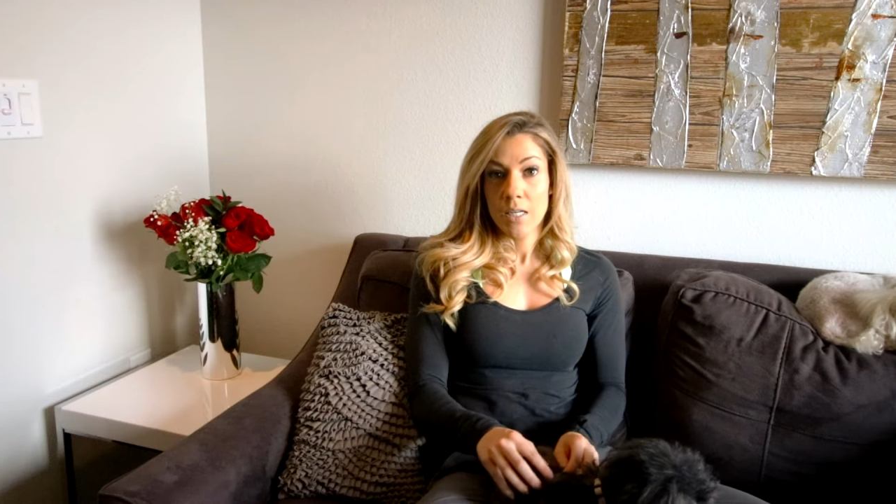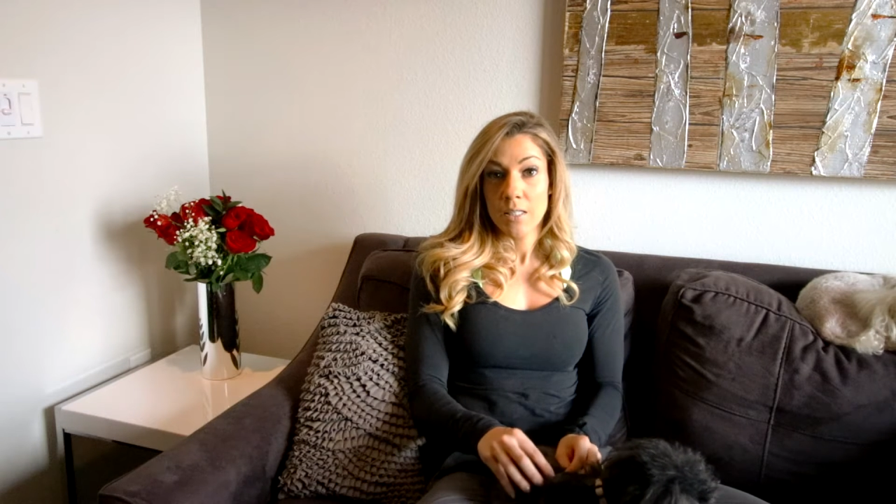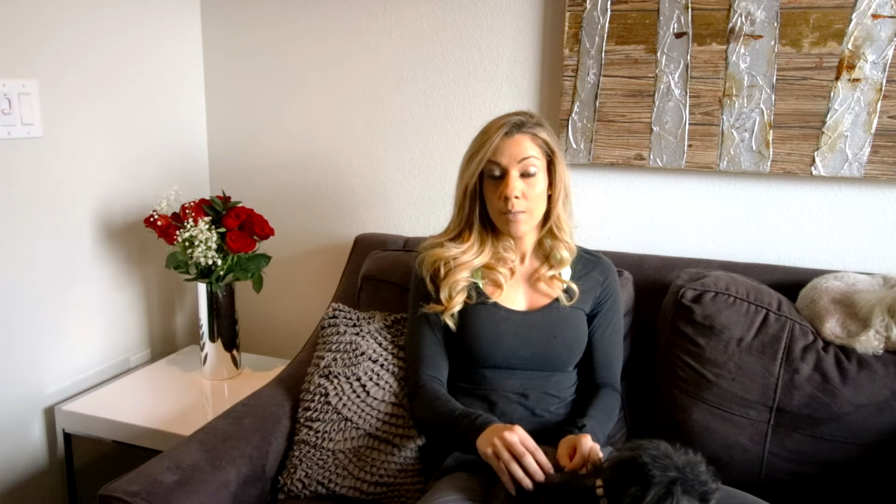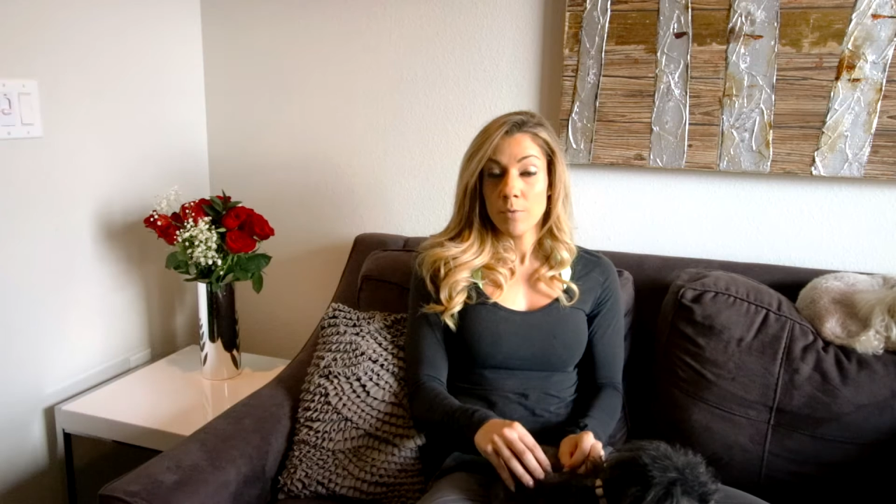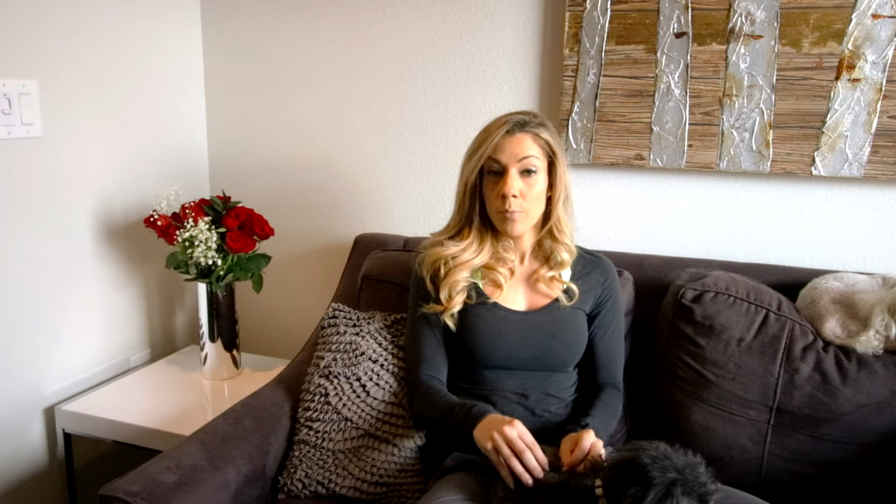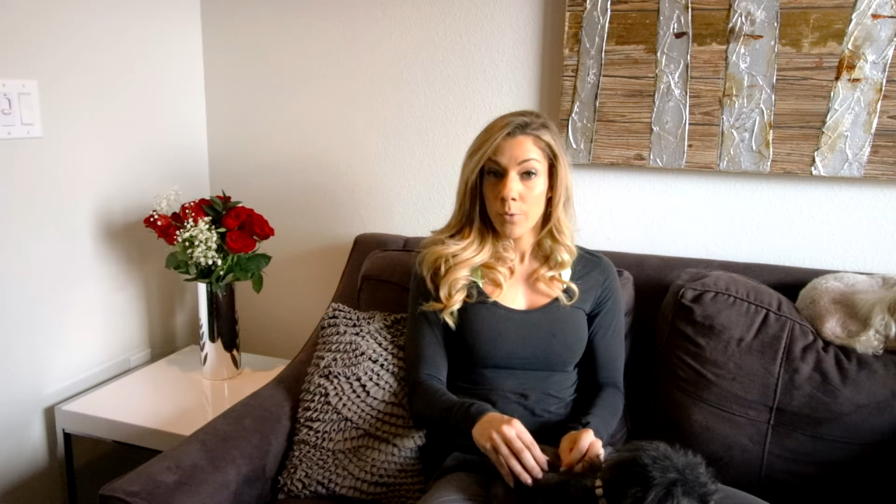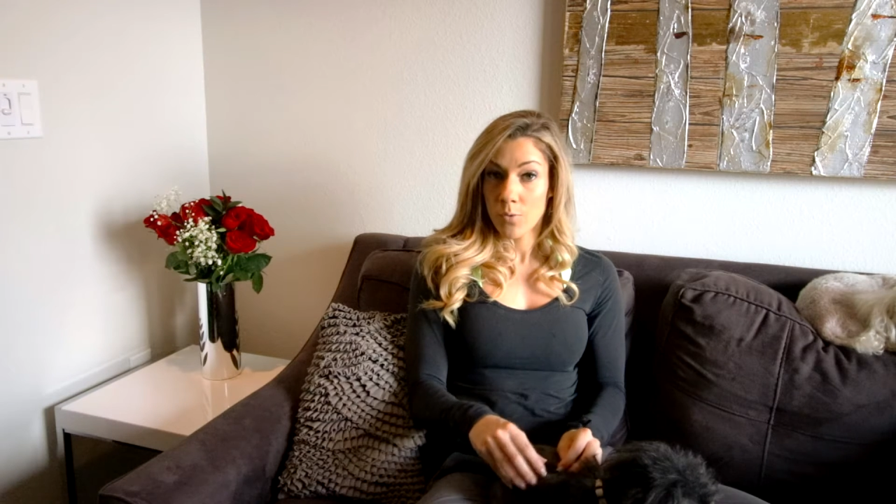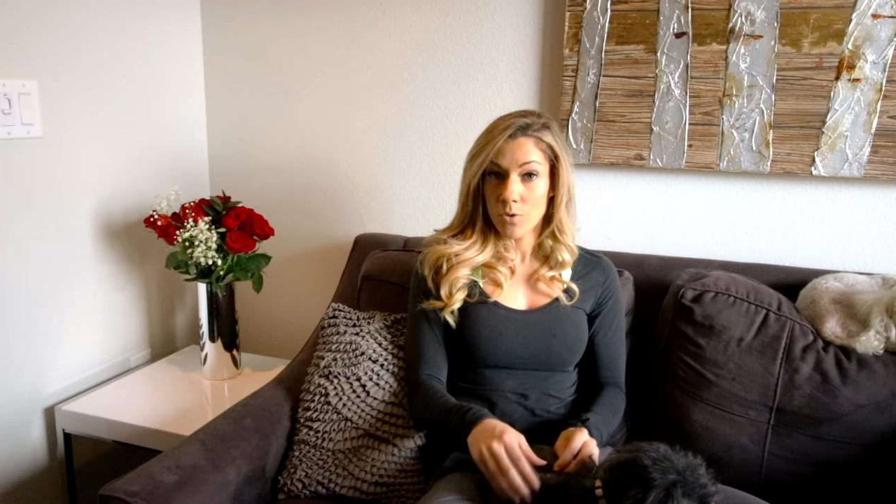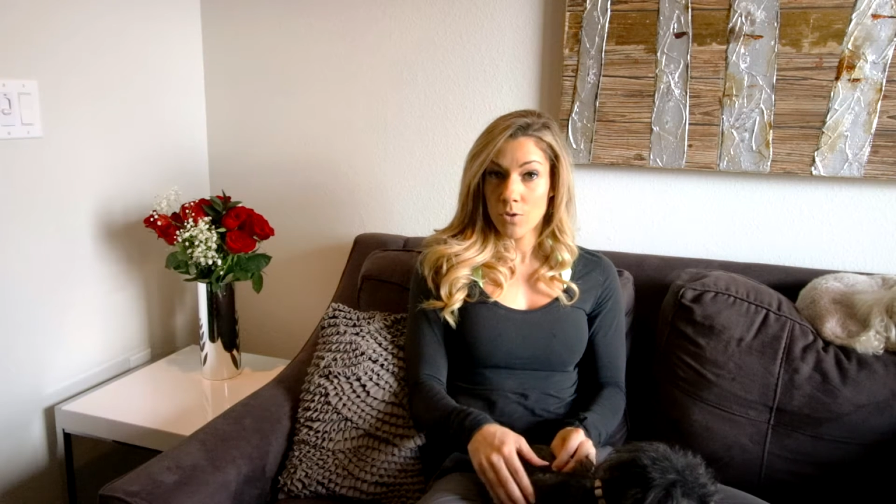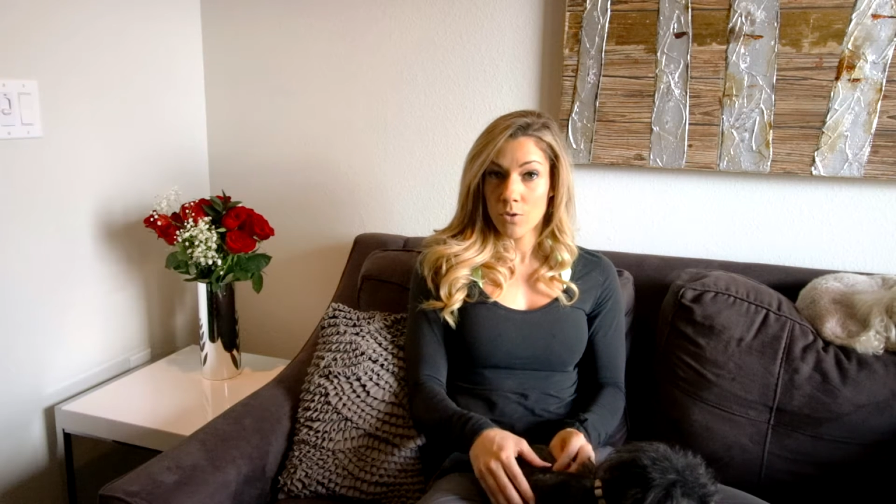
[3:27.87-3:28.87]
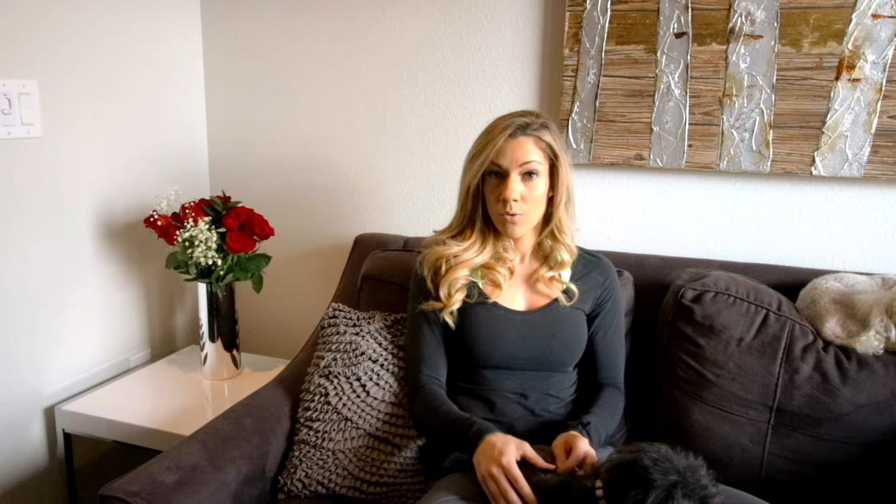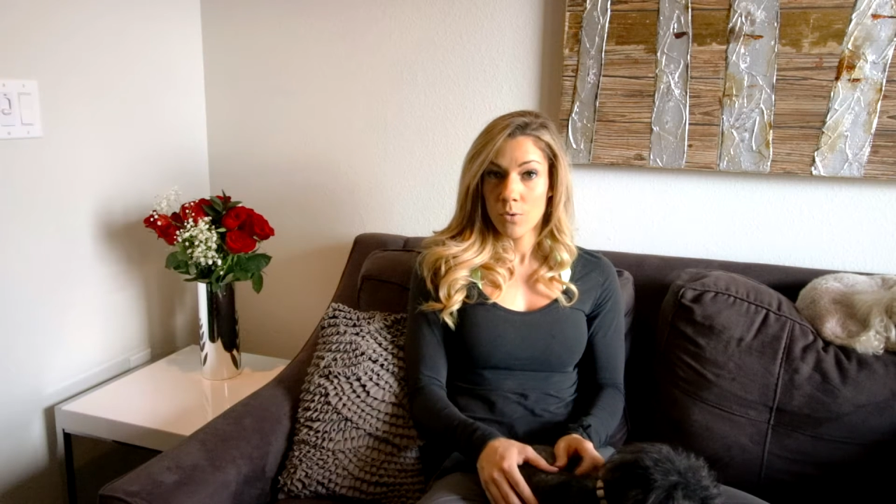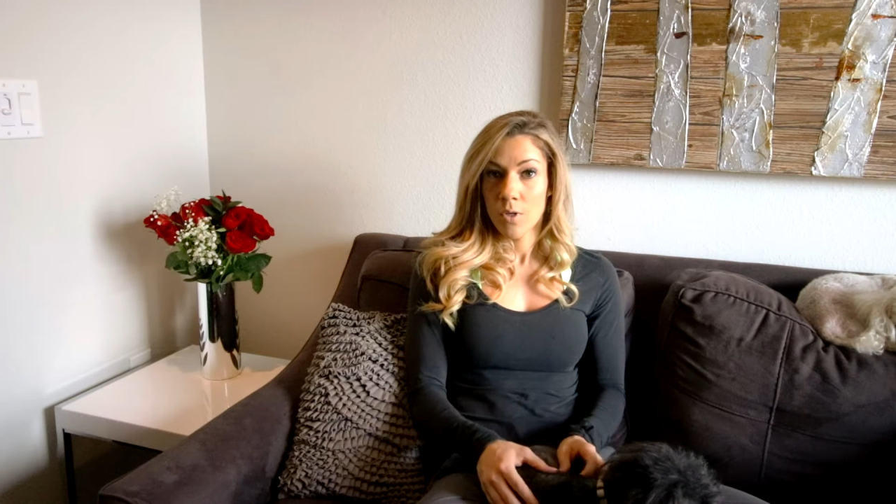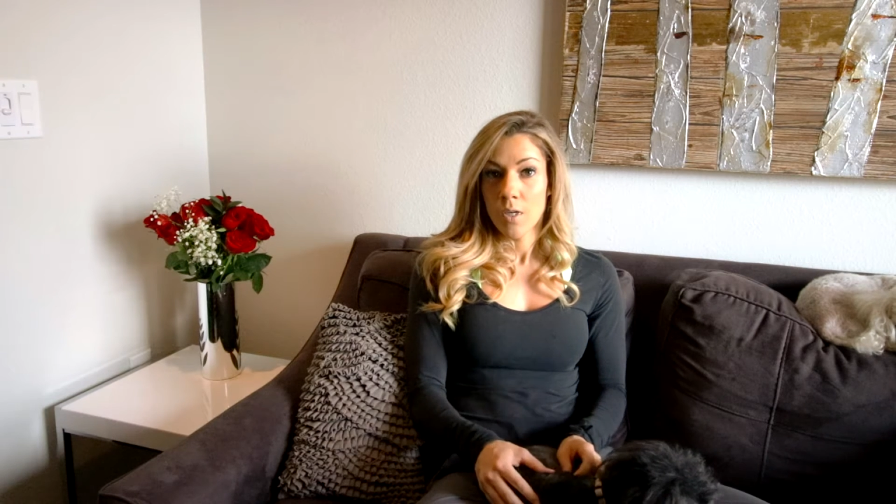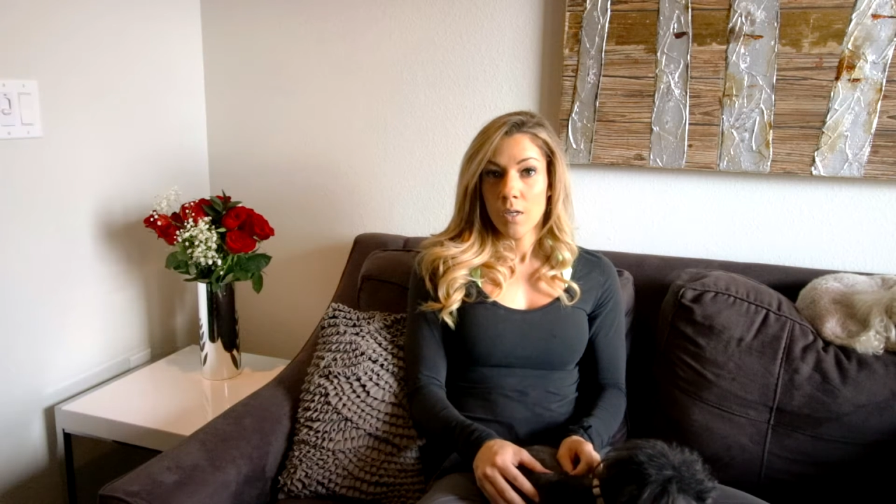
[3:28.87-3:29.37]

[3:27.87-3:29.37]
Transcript: as I'm supposed to,